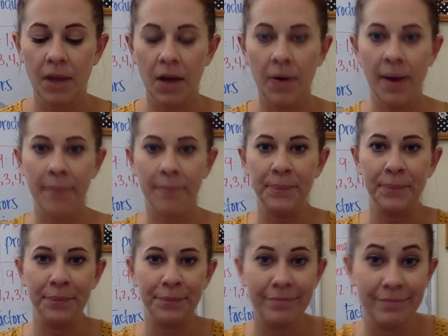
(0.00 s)
Okay,
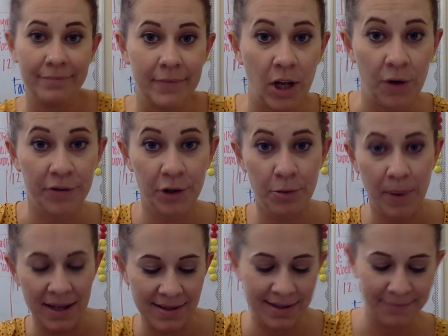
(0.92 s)
hopefully you
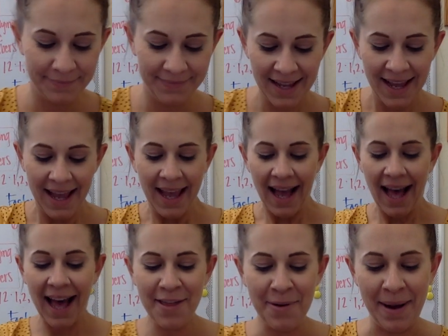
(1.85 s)
paused.
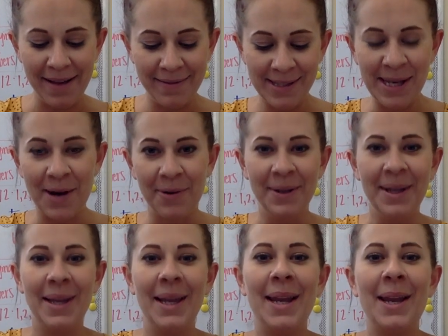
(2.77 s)
Either way, so
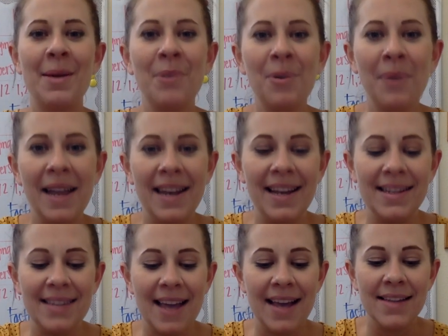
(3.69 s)
in number 1, it
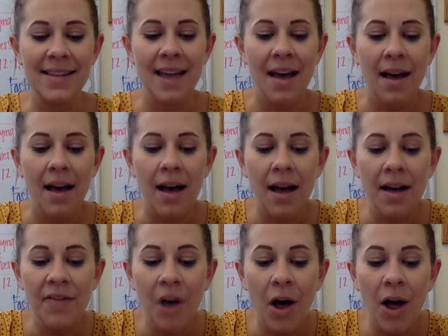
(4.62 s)
says,
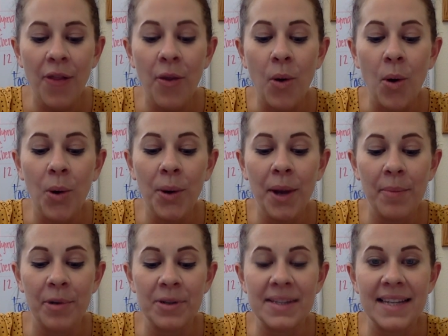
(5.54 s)
of all the whole
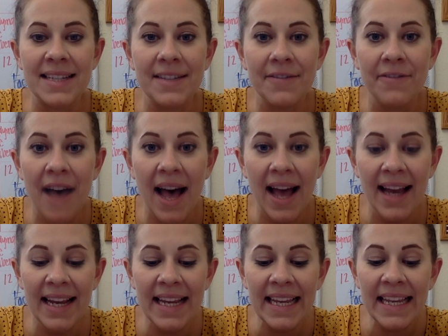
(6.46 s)
numbers that
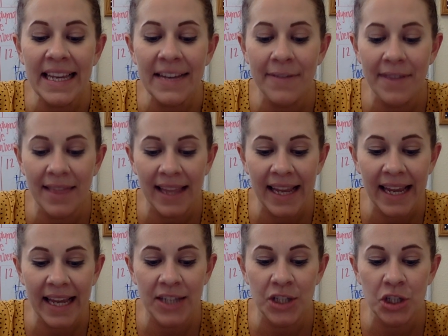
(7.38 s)
divide
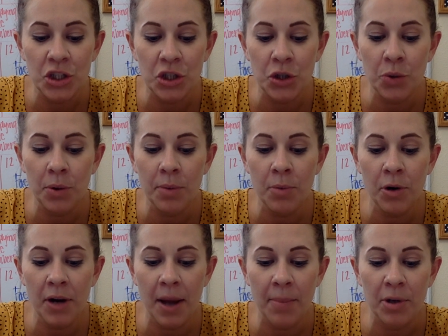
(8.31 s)
evenly into 2 or more
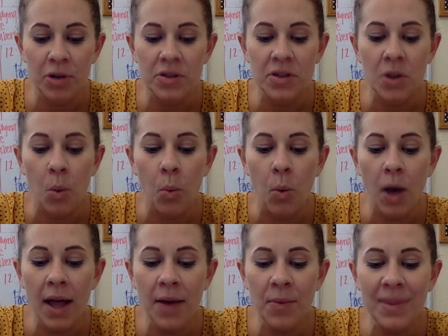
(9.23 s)
numbers, the
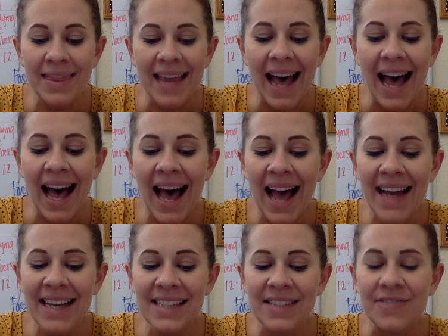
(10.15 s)
one with the
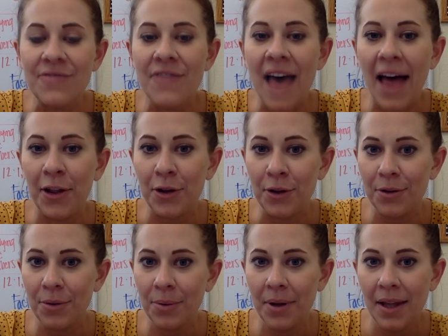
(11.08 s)
highest
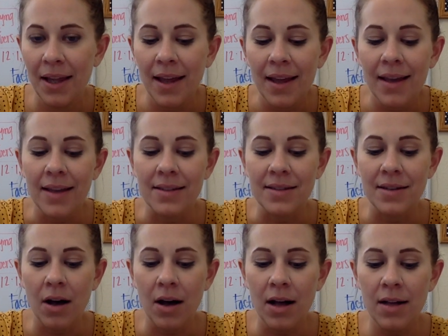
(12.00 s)
value is
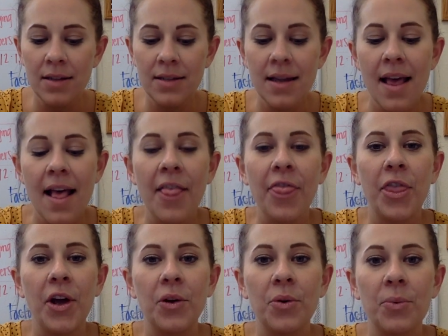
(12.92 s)
called
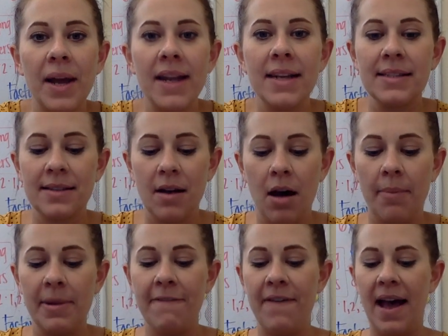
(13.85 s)
the greatest common